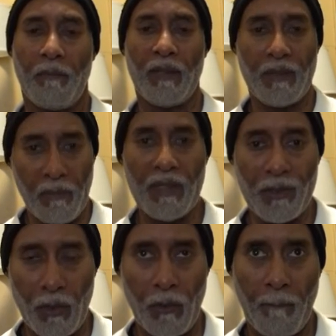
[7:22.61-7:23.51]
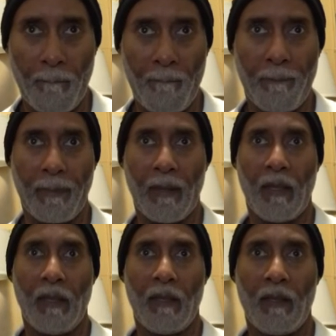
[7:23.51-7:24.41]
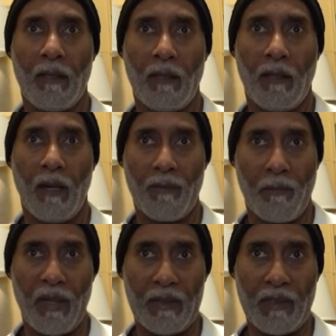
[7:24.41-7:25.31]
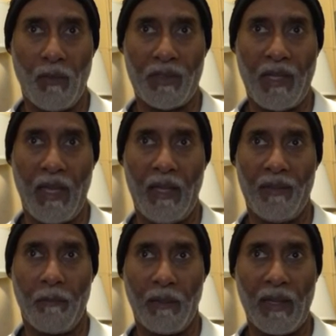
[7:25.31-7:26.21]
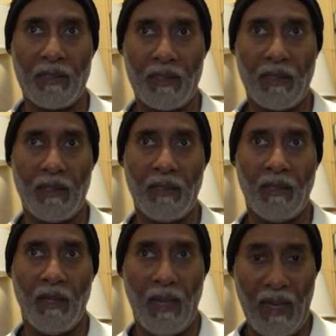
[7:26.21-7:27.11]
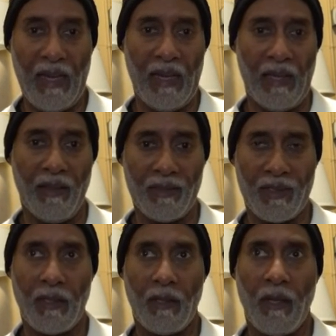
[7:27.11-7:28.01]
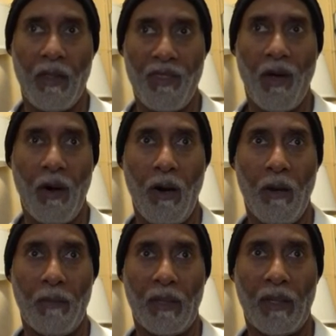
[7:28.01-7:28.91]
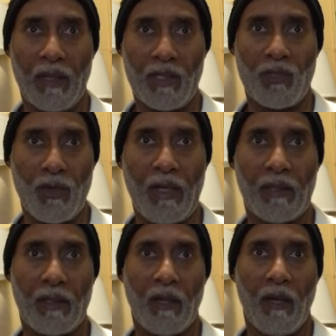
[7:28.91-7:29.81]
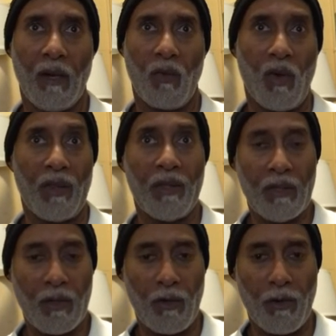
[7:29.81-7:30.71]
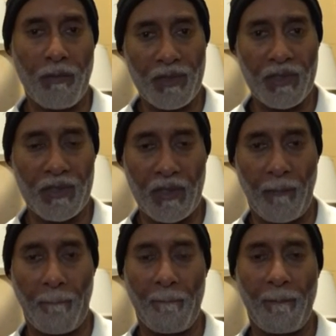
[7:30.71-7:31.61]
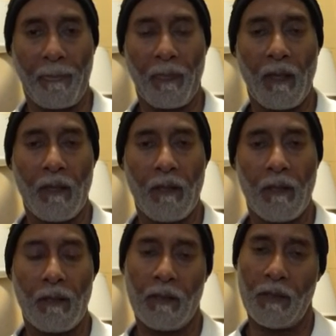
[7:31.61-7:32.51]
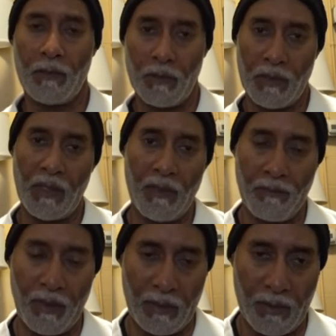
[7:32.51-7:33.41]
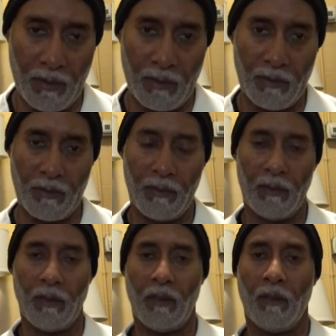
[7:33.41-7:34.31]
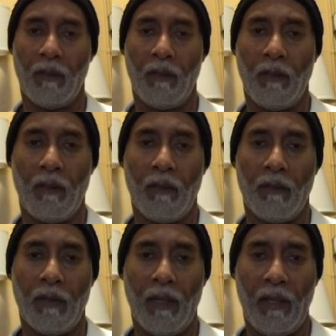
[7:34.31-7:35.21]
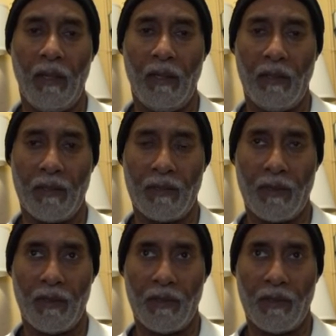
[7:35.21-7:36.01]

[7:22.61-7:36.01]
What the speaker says: pentimento of the painting, which had the blessing hands, thumb in a straight rather than curved position. And as you see the picture, the hand is